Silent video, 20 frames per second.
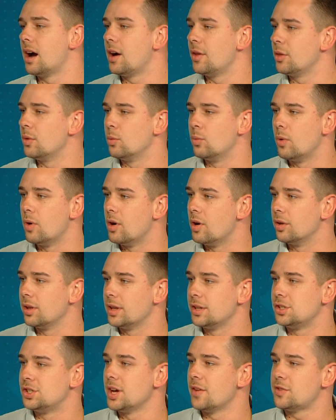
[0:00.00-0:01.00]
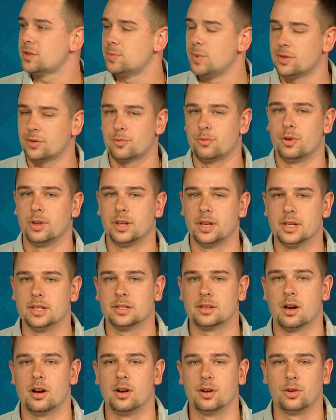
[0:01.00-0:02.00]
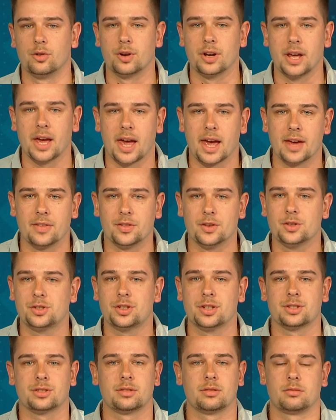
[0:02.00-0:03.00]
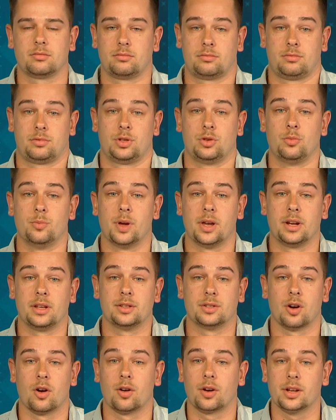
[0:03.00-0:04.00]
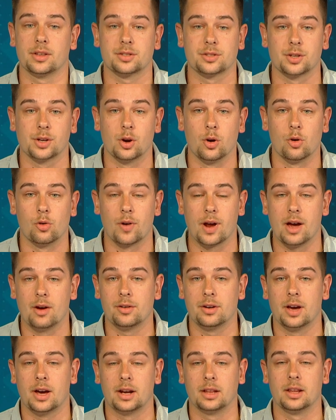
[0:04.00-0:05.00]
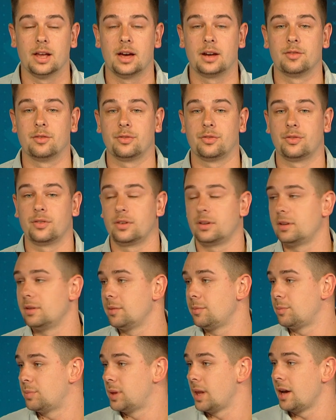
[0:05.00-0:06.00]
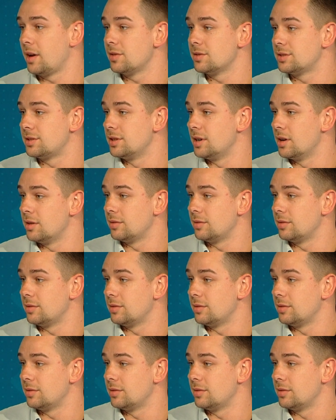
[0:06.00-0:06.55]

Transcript: on the wall. Jeff Smith really is hungry, and there's just too many targets to go around. Not a lot of players, you